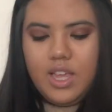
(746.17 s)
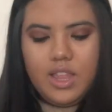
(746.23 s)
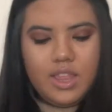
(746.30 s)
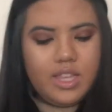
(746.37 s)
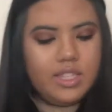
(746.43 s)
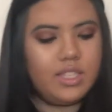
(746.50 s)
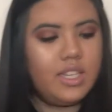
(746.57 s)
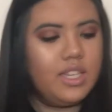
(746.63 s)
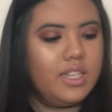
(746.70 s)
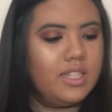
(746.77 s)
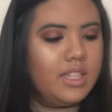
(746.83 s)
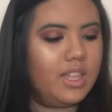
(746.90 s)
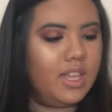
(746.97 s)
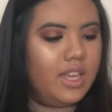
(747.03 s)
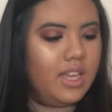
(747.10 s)
This
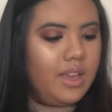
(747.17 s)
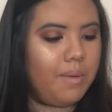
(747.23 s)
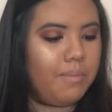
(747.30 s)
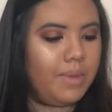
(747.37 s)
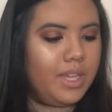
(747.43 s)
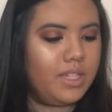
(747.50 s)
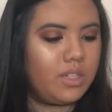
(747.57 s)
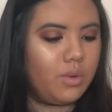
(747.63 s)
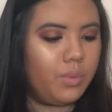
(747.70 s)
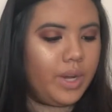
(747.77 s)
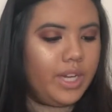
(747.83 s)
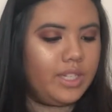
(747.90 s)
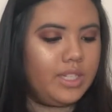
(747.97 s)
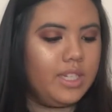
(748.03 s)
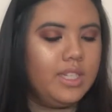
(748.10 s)
is the Mint
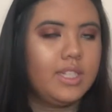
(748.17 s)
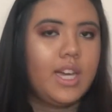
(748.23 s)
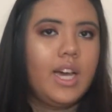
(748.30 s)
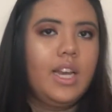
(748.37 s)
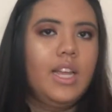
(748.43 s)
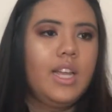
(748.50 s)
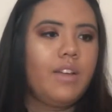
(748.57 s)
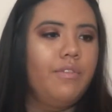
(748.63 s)
White Tea Tonic